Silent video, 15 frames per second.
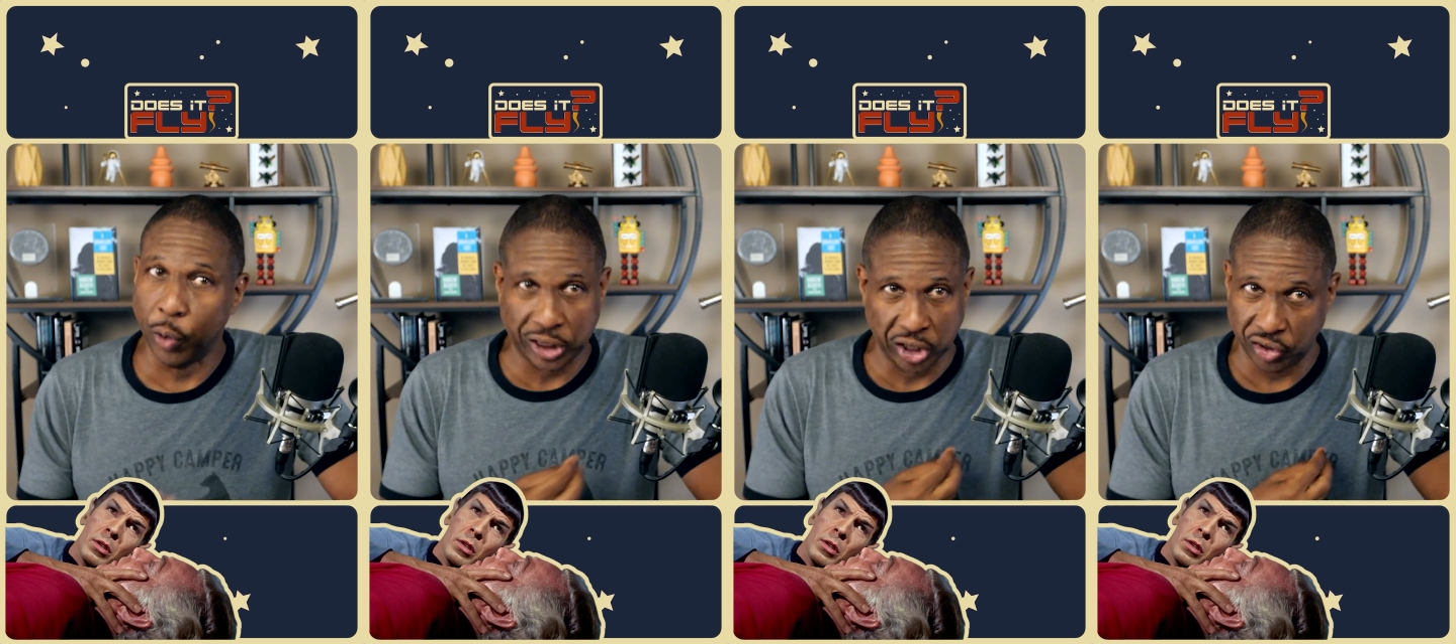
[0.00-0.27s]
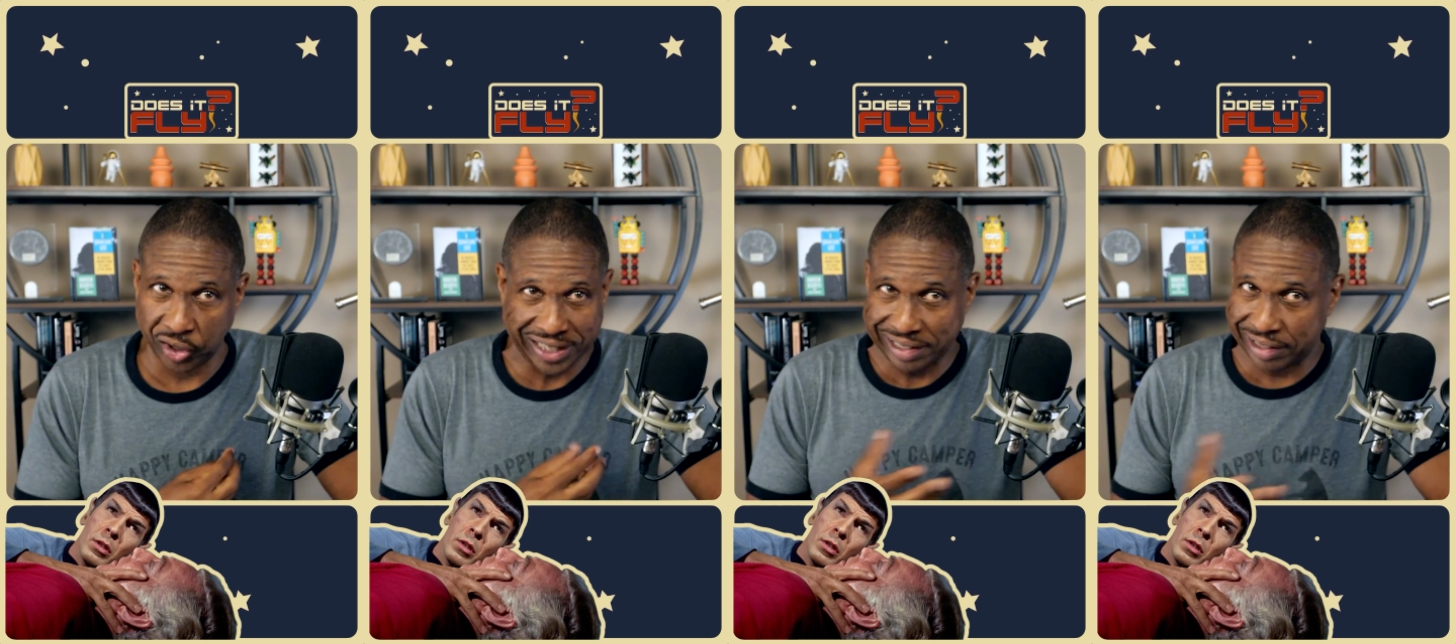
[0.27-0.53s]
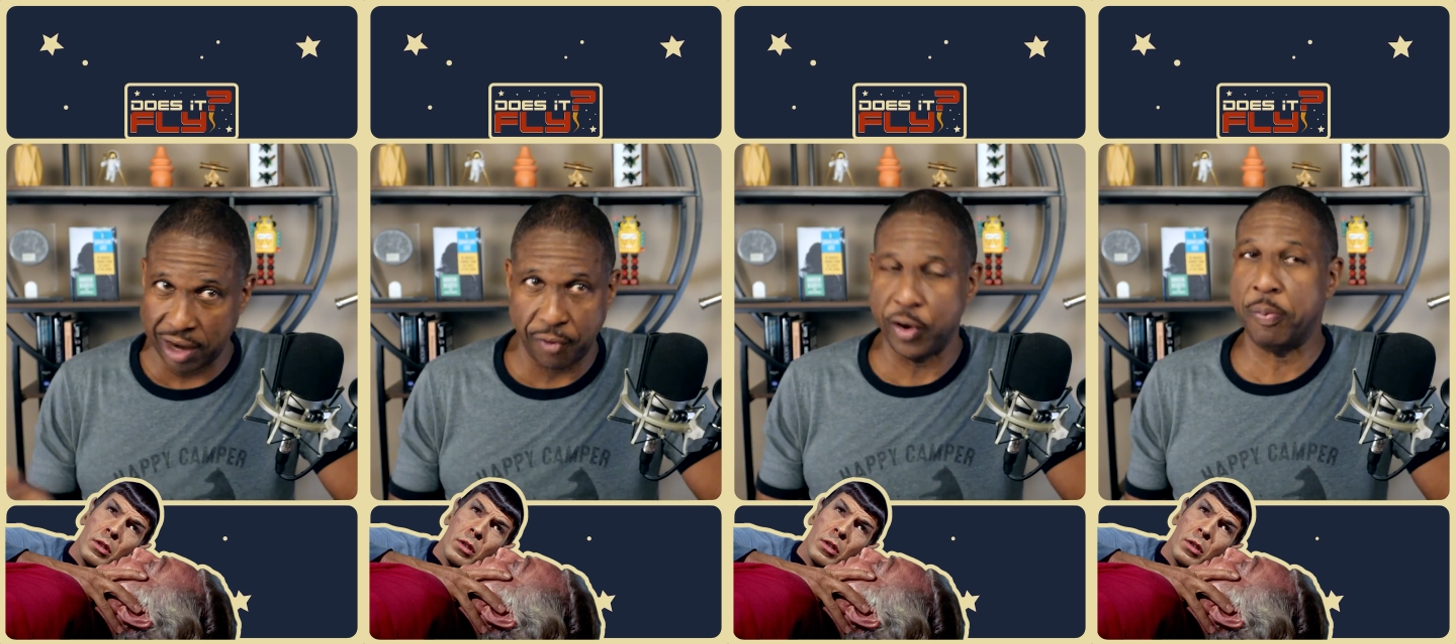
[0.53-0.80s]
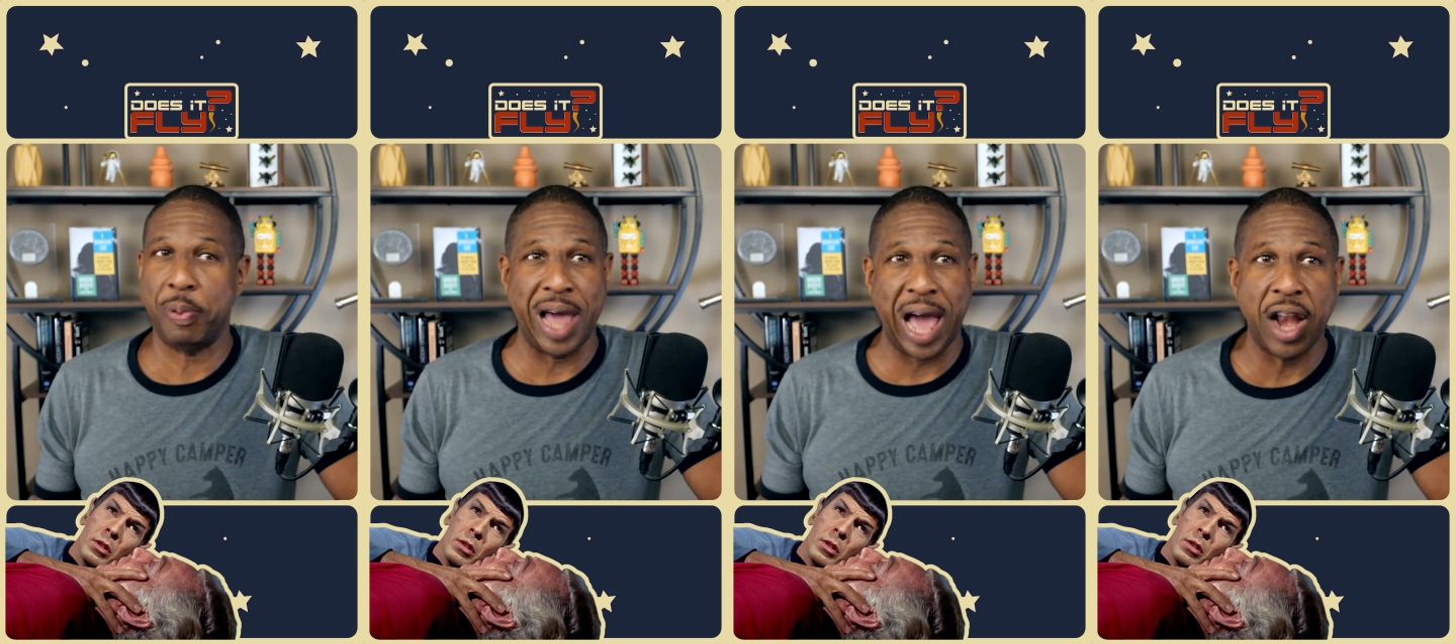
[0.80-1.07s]
which is a
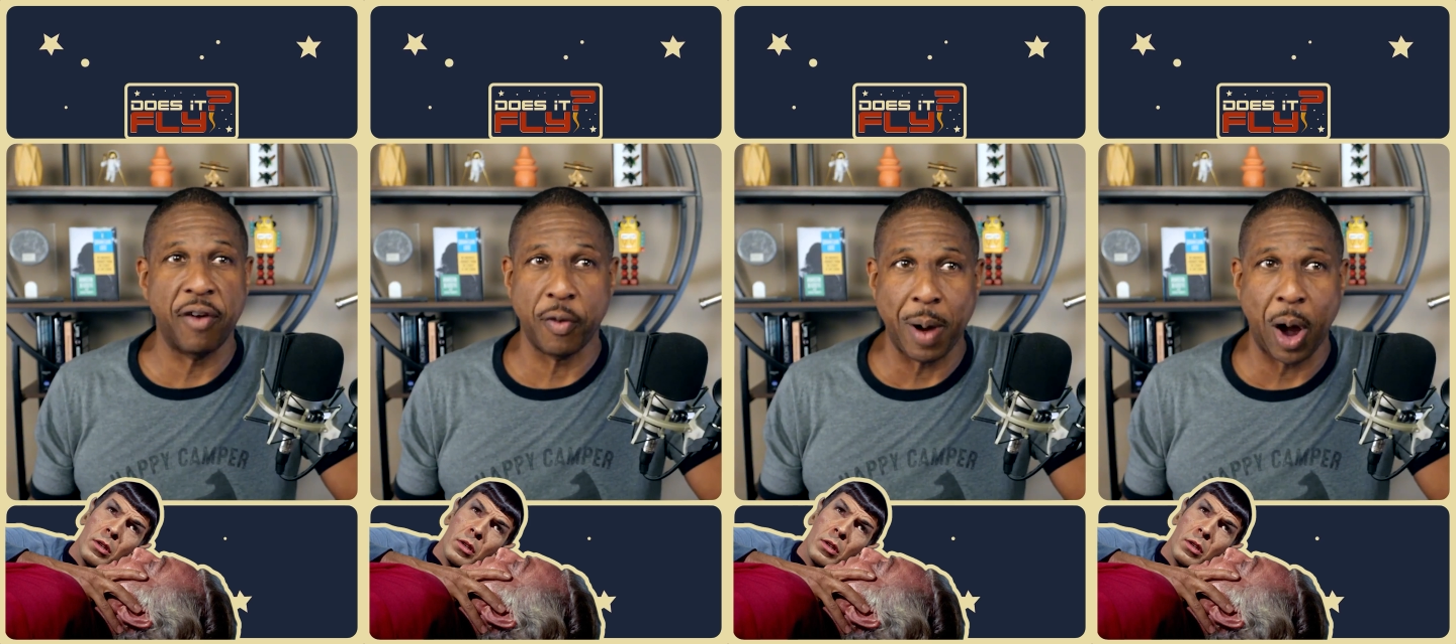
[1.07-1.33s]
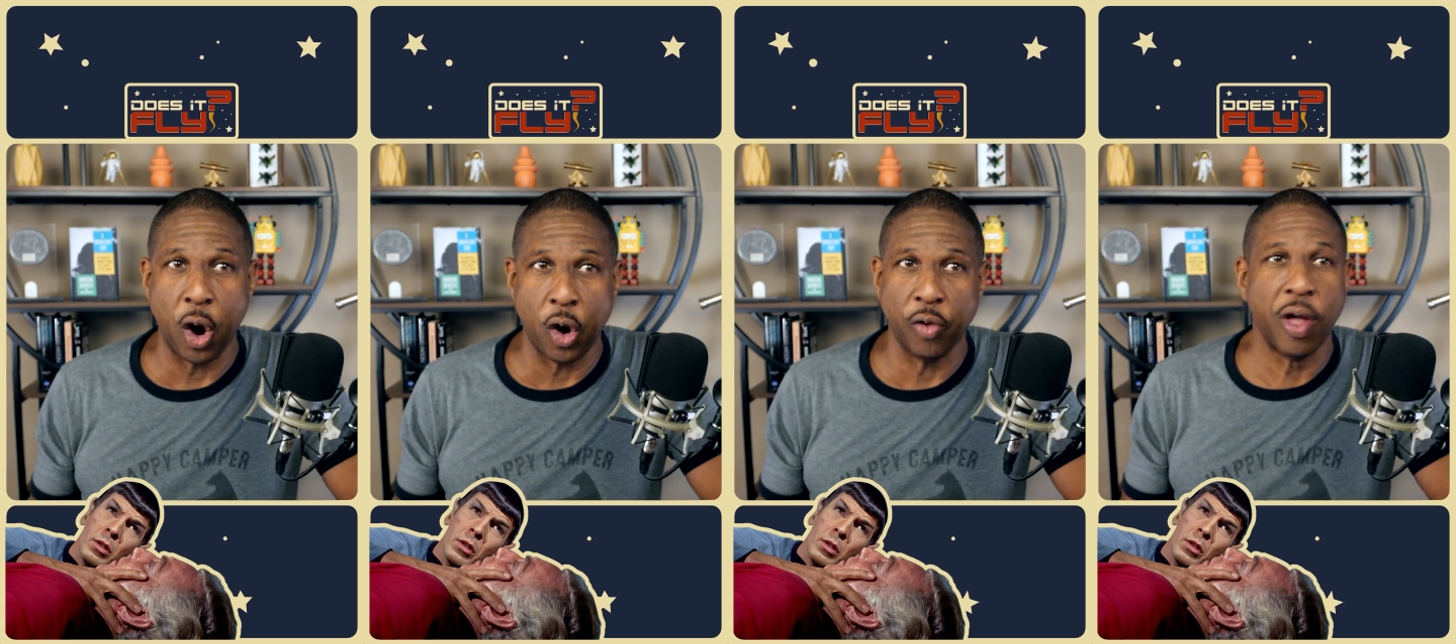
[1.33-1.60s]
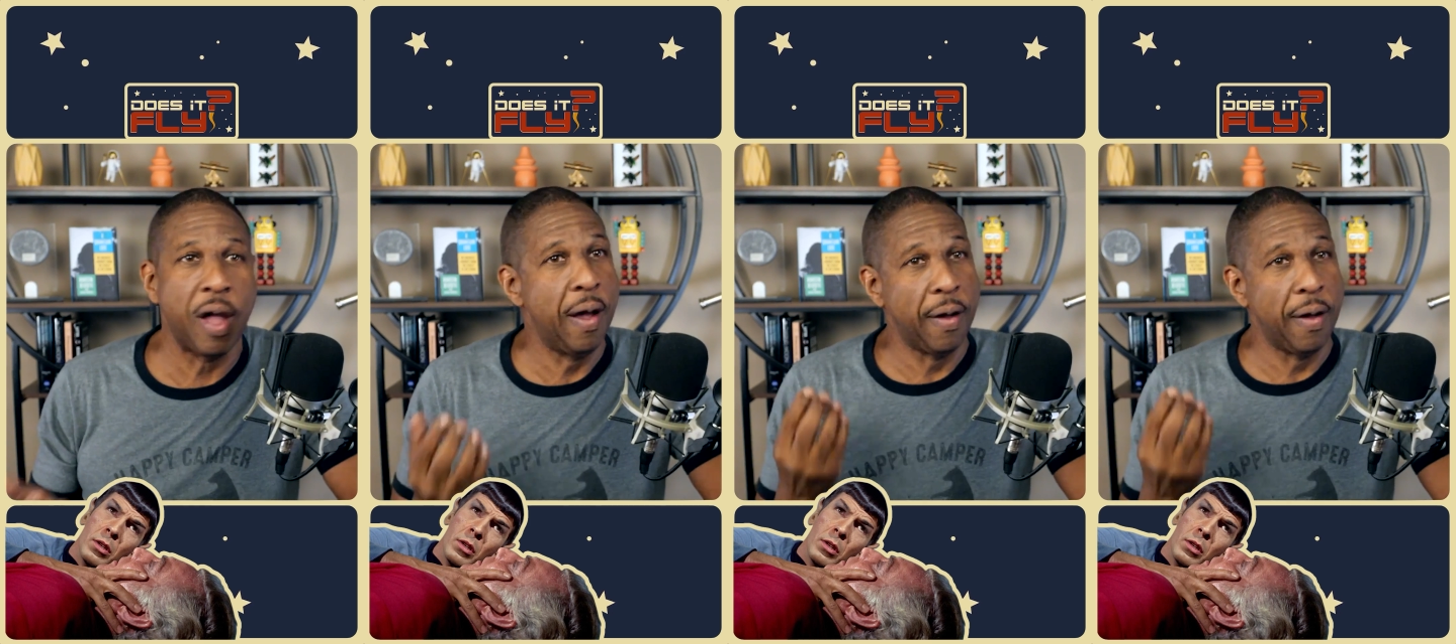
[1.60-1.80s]
different planet from Earth.